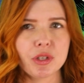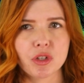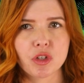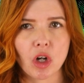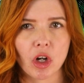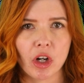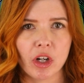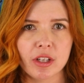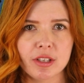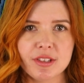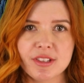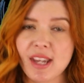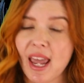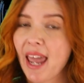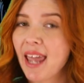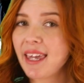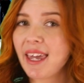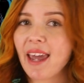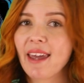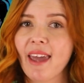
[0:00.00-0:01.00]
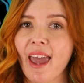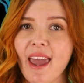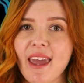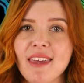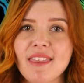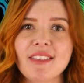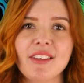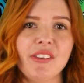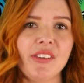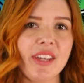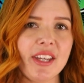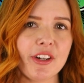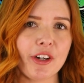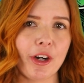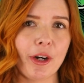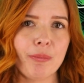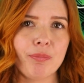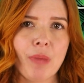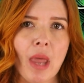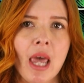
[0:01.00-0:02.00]
Sterns, aka The
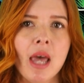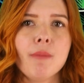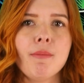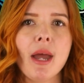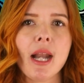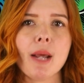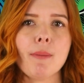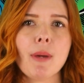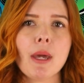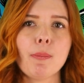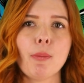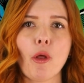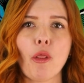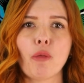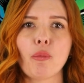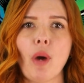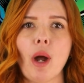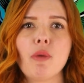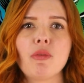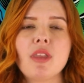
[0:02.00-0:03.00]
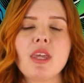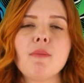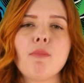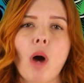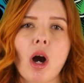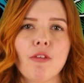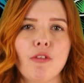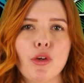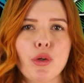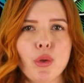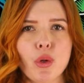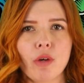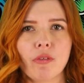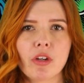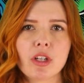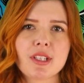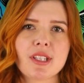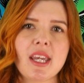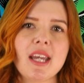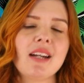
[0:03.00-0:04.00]
Leader. Many people throughout the Marvel
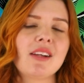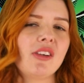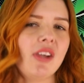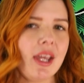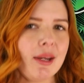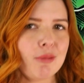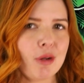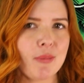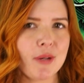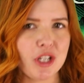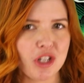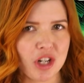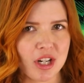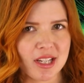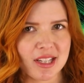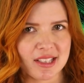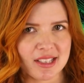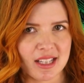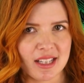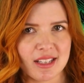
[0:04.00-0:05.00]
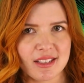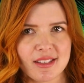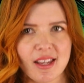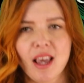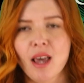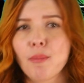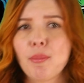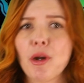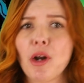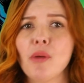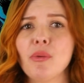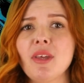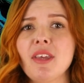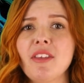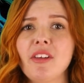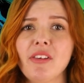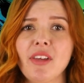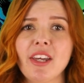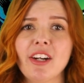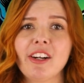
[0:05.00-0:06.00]
universe can claim to be geniuses, but
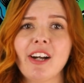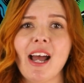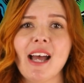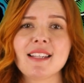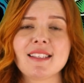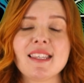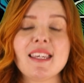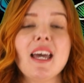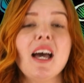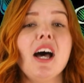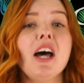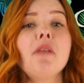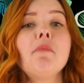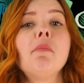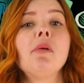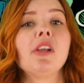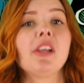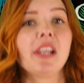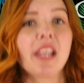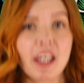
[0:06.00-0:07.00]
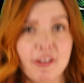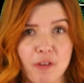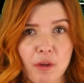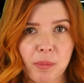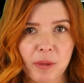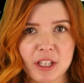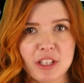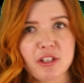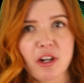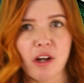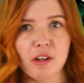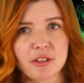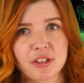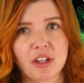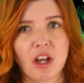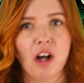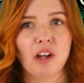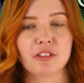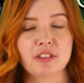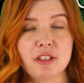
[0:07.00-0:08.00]
only the leader has the unbelievably tall
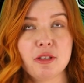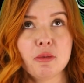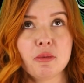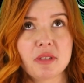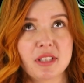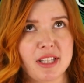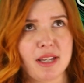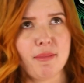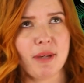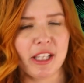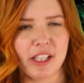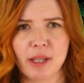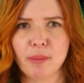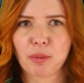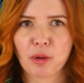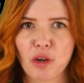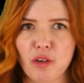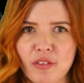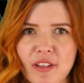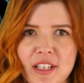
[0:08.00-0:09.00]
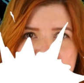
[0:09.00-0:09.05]
skull to seemingly prove